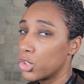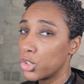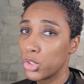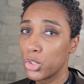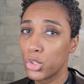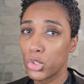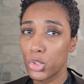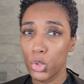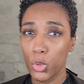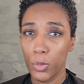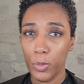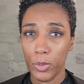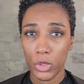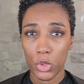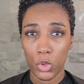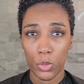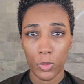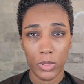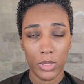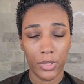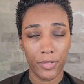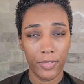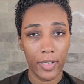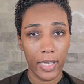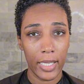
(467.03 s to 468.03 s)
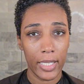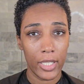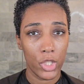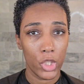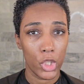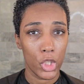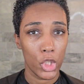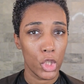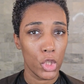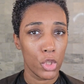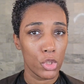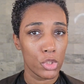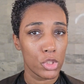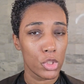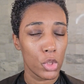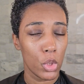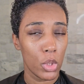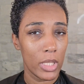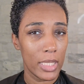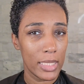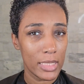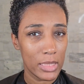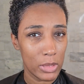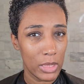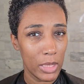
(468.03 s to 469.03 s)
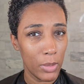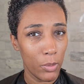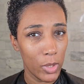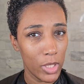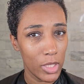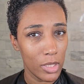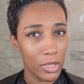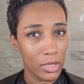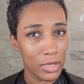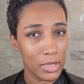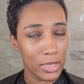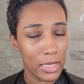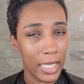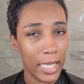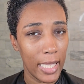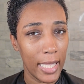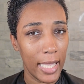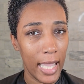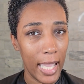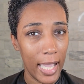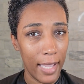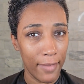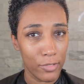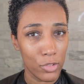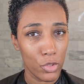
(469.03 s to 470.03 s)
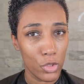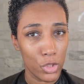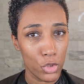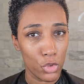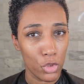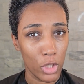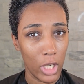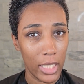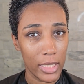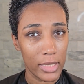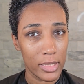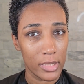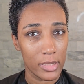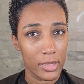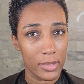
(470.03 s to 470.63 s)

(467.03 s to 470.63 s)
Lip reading: Super, super defined curls. So let's see what it looks like after it dries.